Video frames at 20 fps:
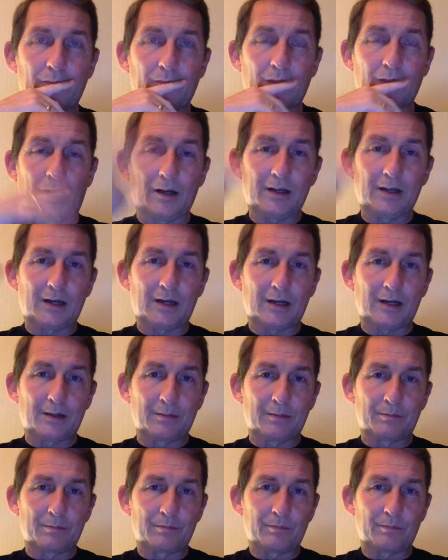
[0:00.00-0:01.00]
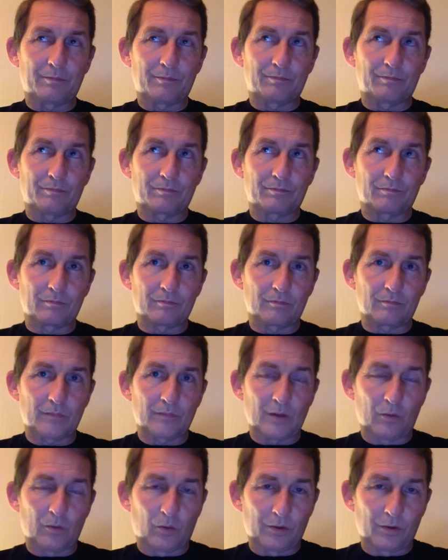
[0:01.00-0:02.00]
I am
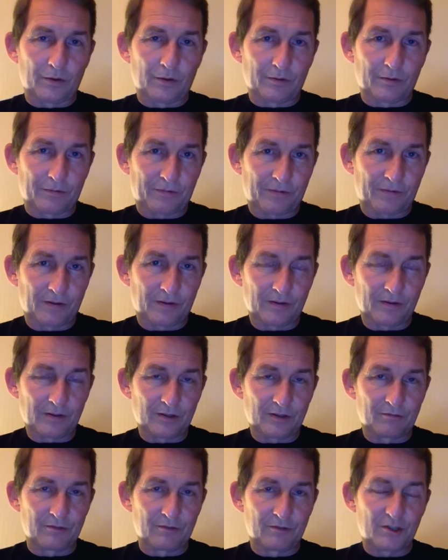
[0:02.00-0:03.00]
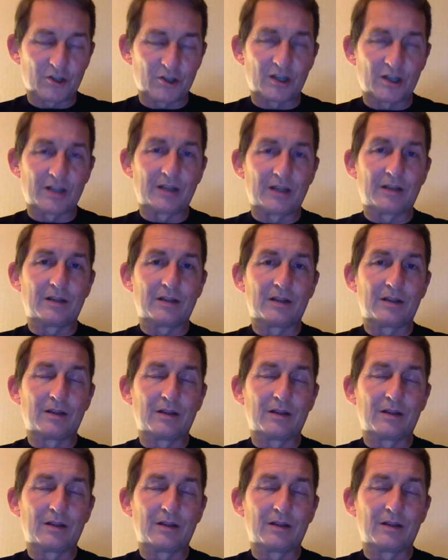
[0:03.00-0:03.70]
one of originally